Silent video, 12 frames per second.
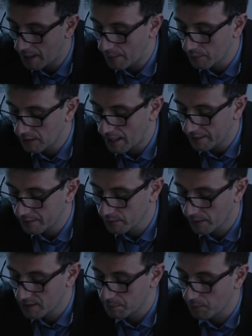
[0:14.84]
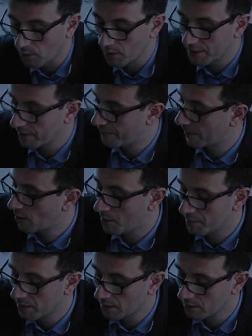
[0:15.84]
I would like to explore the
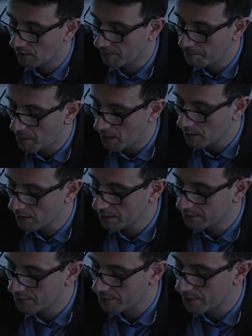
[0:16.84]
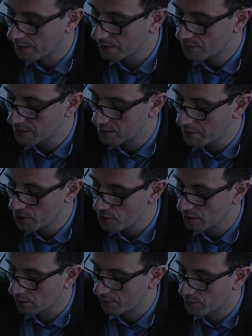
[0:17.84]
phenomenon of paraliterary
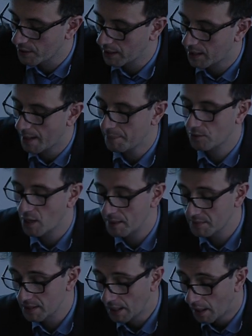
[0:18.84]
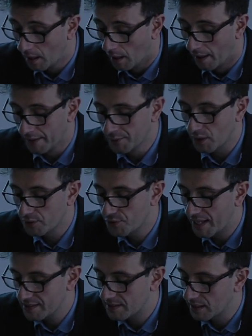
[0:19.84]
transmission of Greek epigrams and to
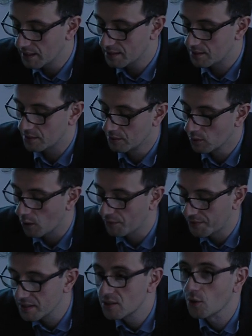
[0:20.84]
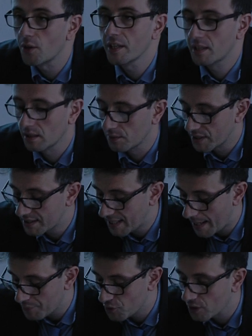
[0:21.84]
address the issue of historical
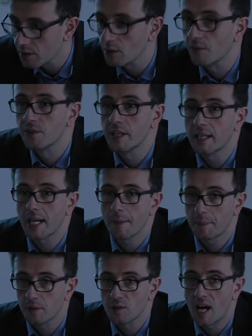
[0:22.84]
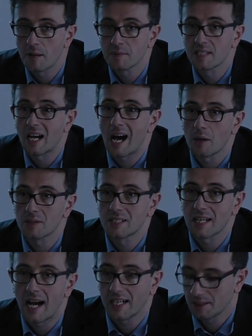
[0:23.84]
reception of Greek epigrams
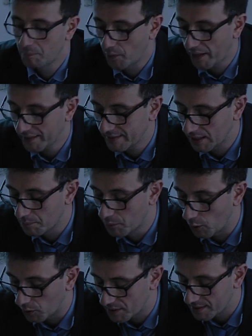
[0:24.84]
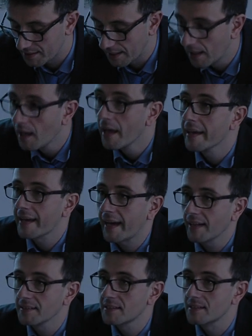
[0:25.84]
outside poetic books.
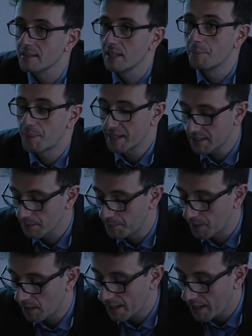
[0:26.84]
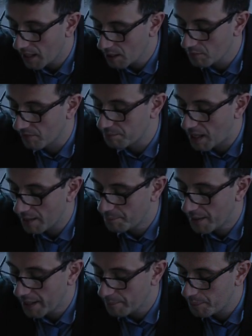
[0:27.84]
Hence, the principal aim of my
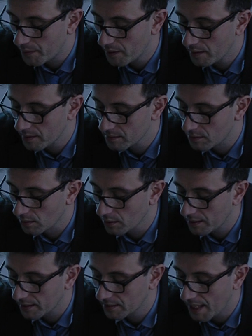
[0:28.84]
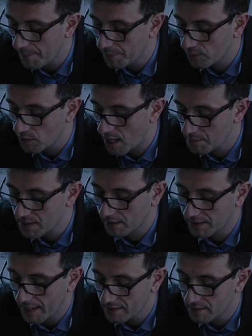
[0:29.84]
paper is to look at epigrams
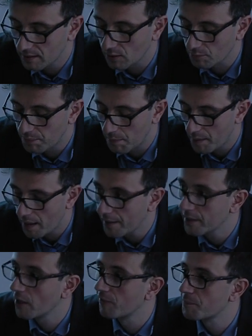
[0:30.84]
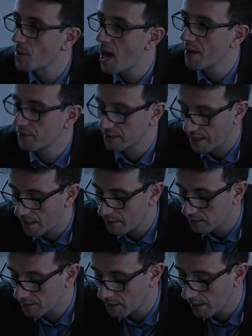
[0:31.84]
attested on papyri of private
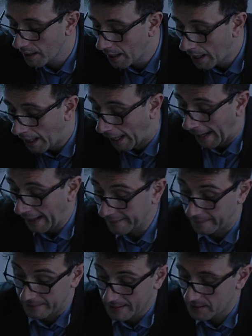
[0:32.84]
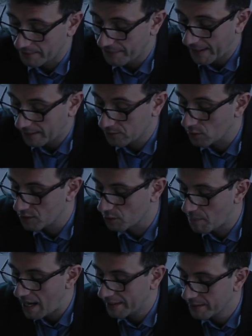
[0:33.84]
character, and this affects
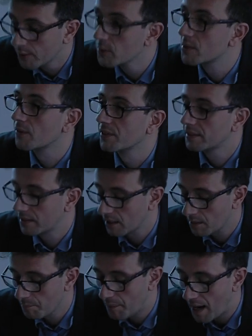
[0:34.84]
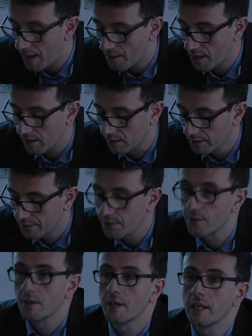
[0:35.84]
also my use of the term
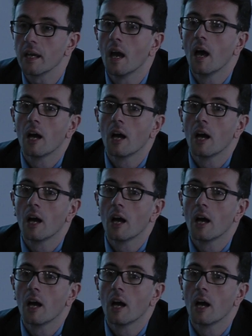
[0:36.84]
paraliterary.